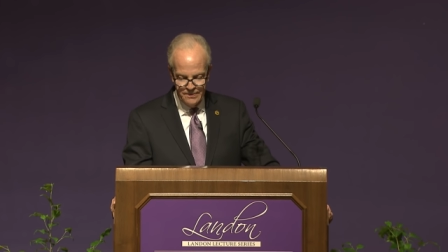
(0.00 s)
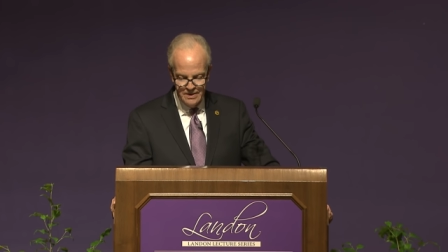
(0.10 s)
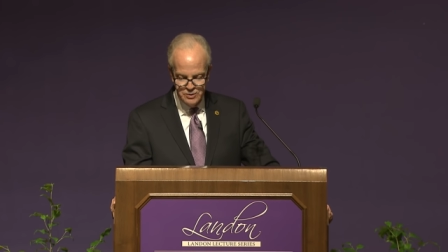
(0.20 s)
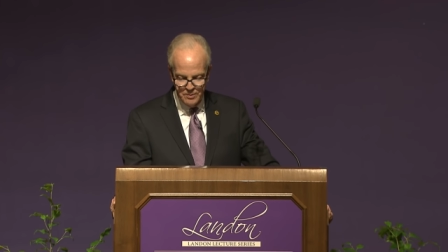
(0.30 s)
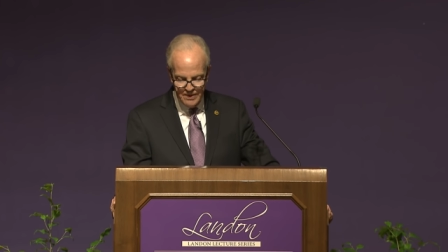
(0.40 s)

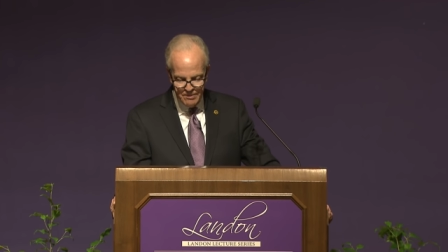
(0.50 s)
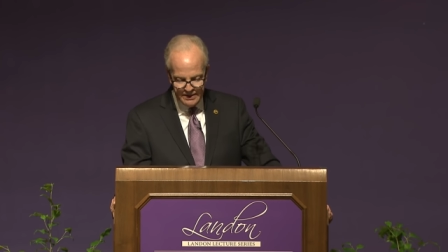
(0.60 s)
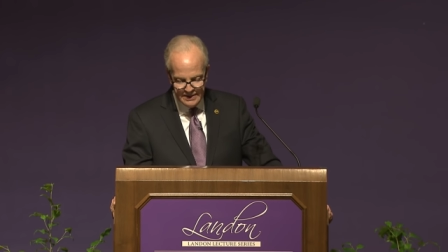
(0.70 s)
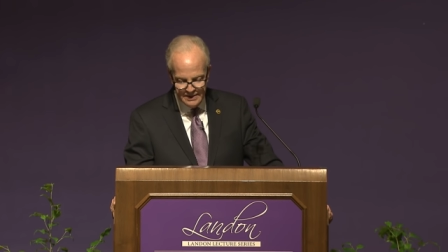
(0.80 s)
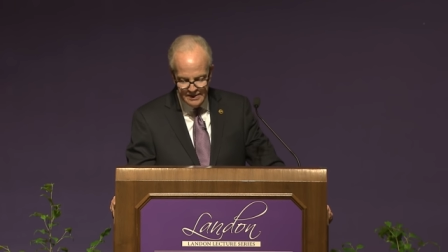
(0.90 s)
As,
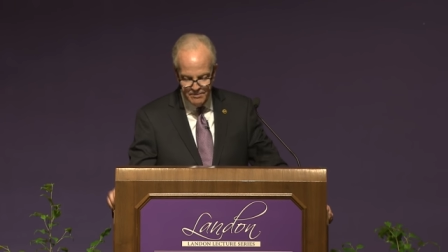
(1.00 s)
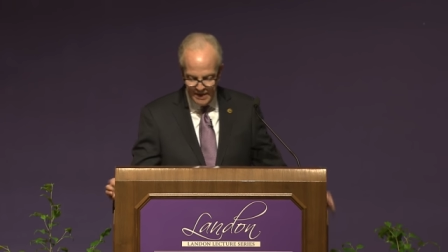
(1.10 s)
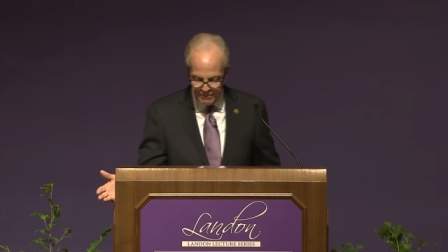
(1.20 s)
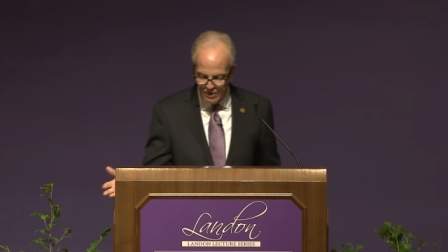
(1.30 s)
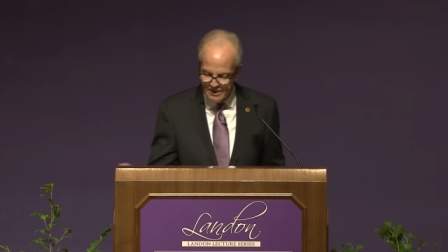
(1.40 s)
Republican
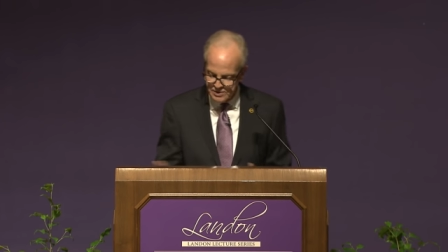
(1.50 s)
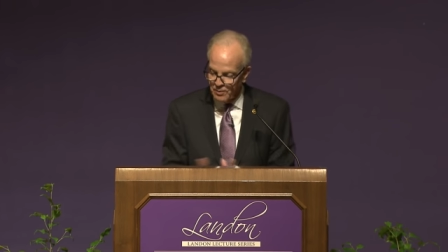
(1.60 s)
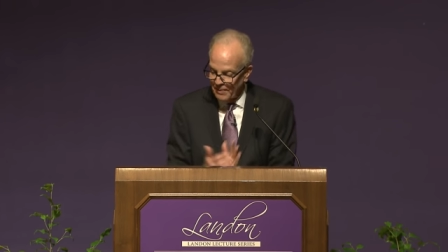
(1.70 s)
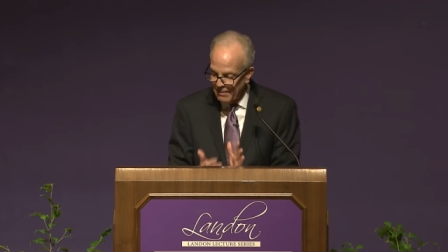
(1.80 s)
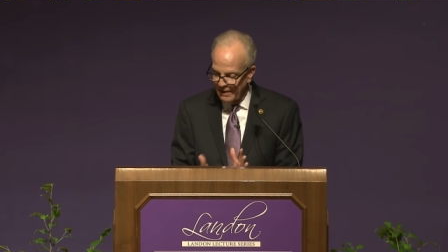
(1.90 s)
member, as a
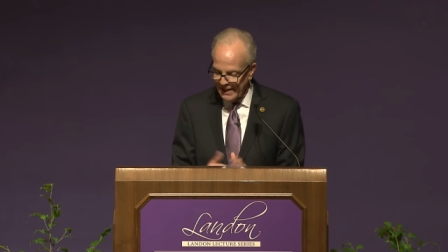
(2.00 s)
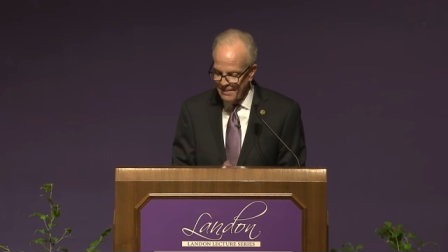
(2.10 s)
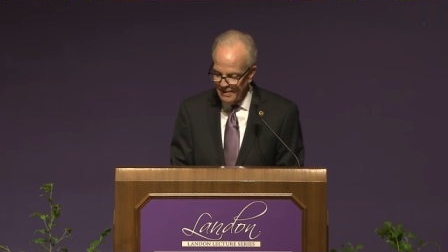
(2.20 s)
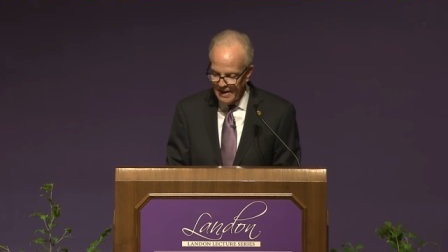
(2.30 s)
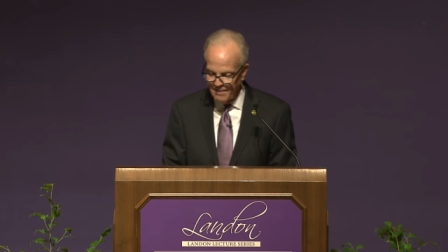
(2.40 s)
Republican,
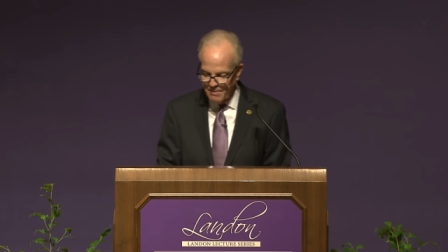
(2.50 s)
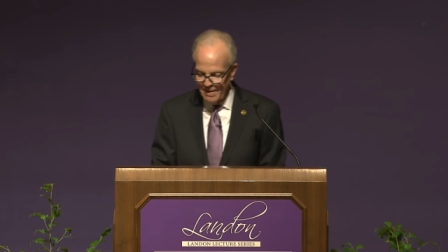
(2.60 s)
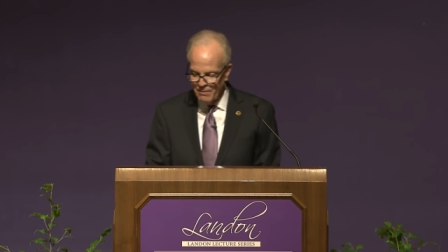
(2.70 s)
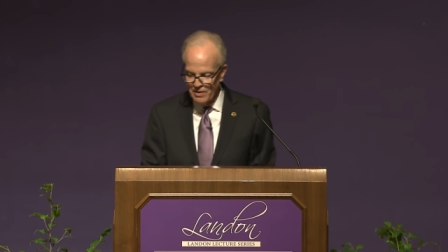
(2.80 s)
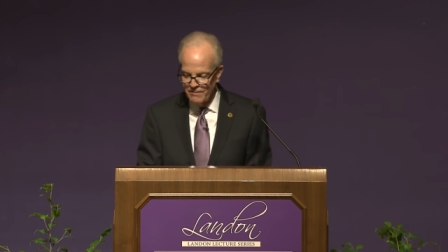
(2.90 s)
I'm a, I'm a
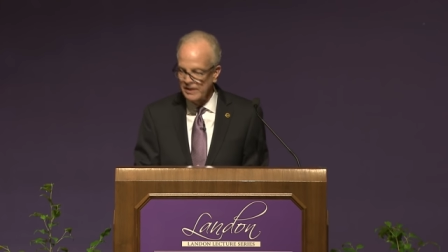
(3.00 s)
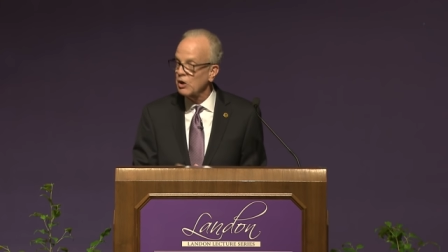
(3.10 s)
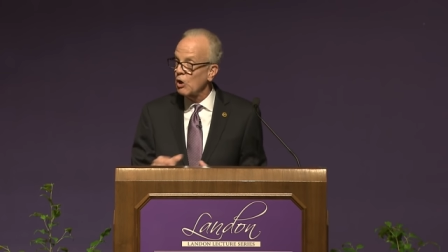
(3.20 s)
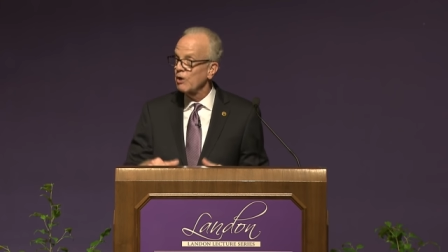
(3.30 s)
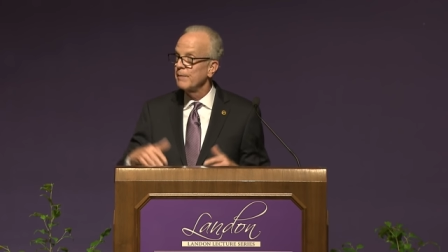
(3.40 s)
member of the
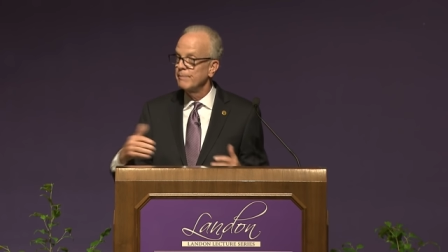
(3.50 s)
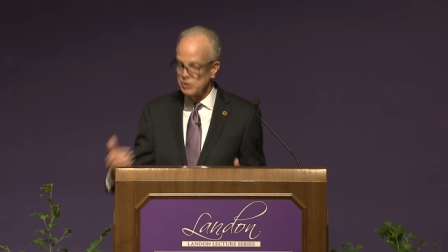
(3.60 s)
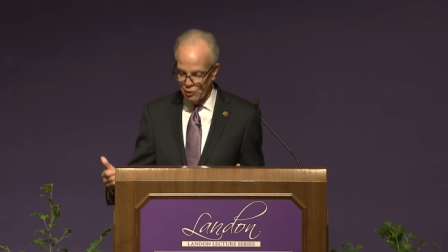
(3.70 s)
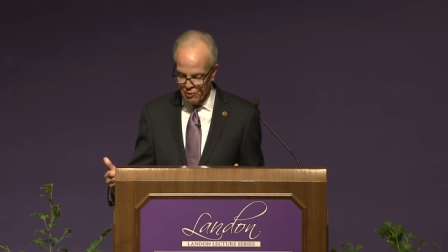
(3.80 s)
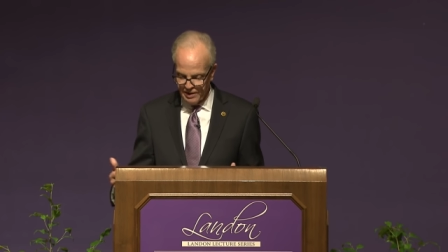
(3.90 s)
current
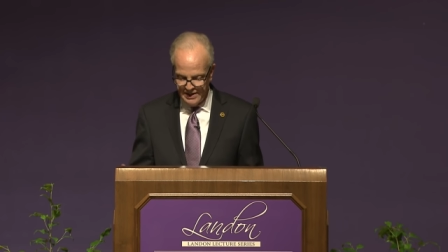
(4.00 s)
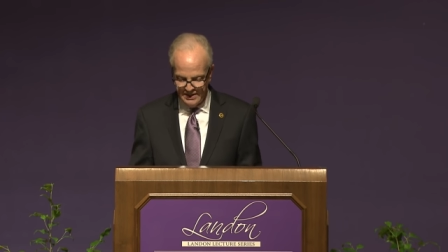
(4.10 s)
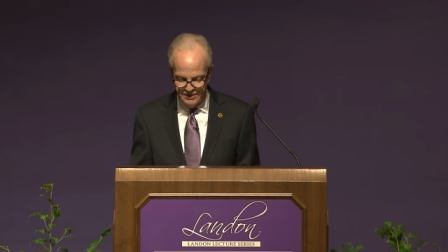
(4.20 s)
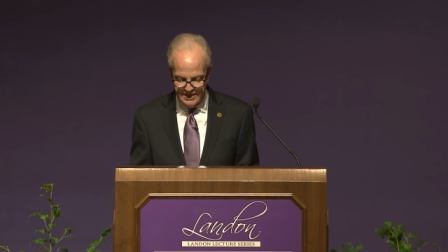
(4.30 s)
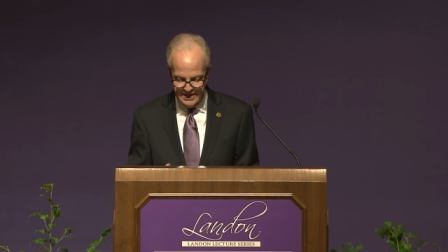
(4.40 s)
majority
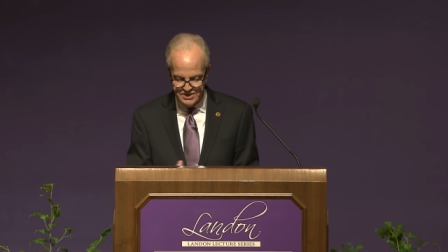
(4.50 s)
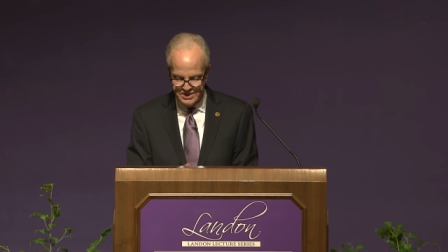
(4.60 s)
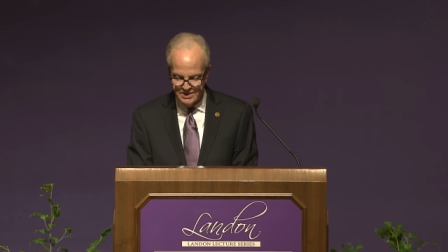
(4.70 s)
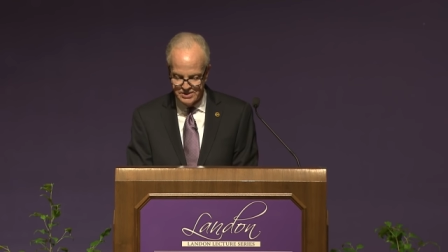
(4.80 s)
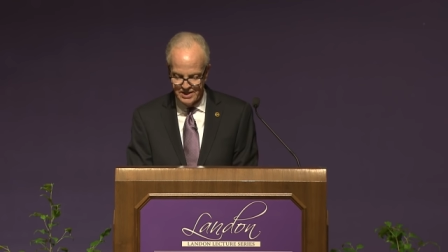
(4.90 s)
in the United
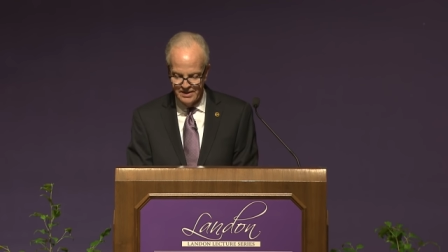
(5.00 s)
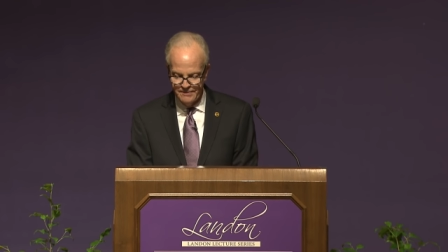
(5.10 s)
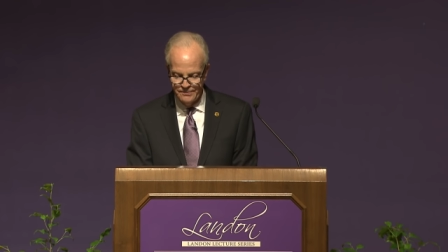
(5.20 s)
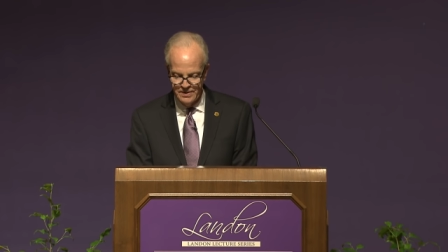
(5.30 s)
States Senate.